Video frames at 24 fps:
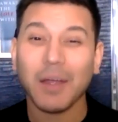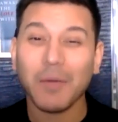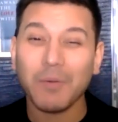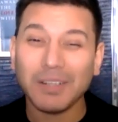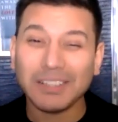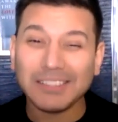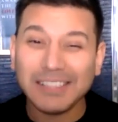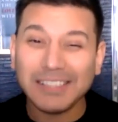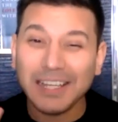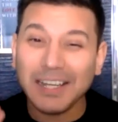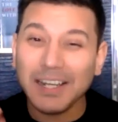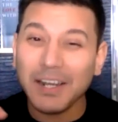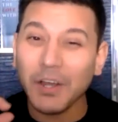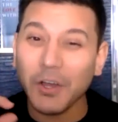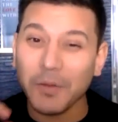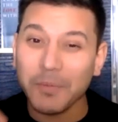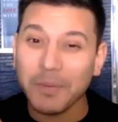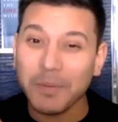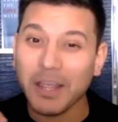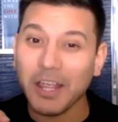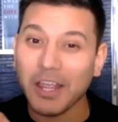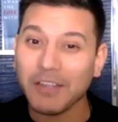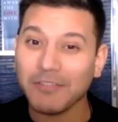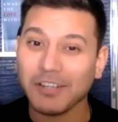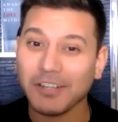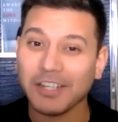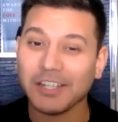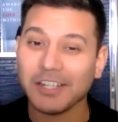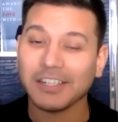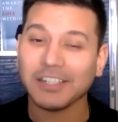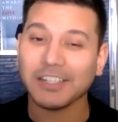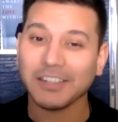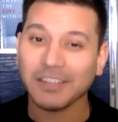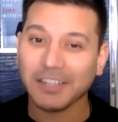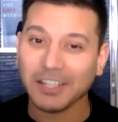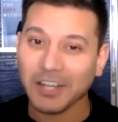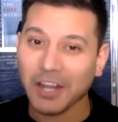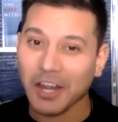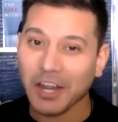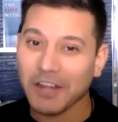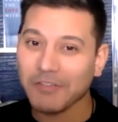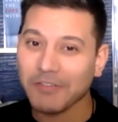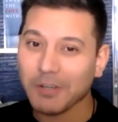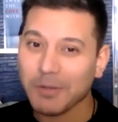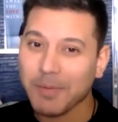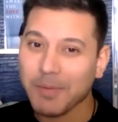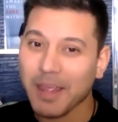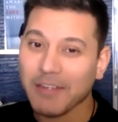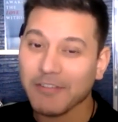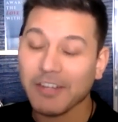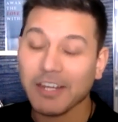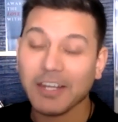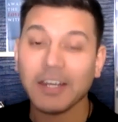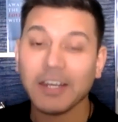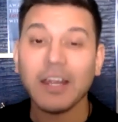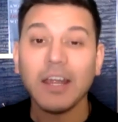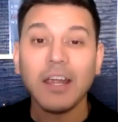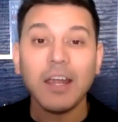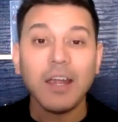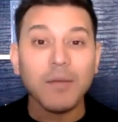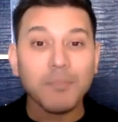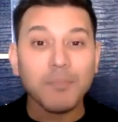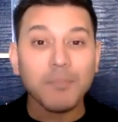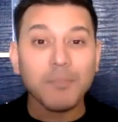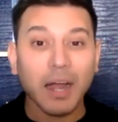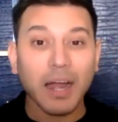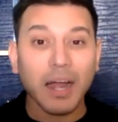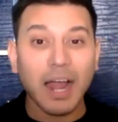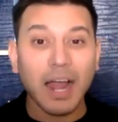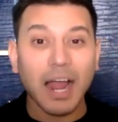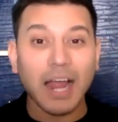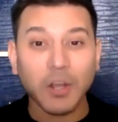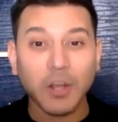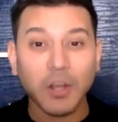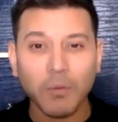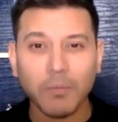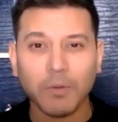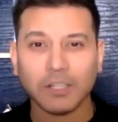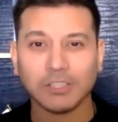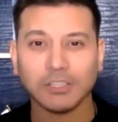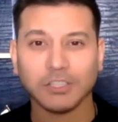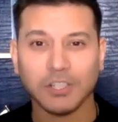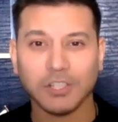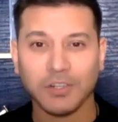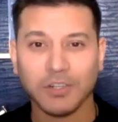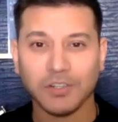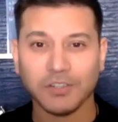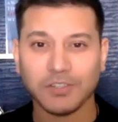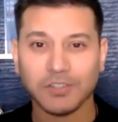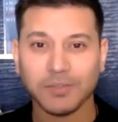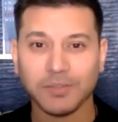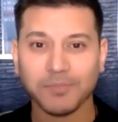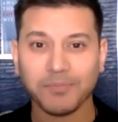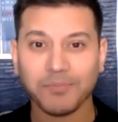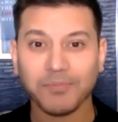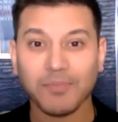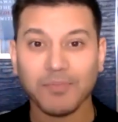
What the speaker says: I watched a little bit over the COVID period, but I don't watch the news.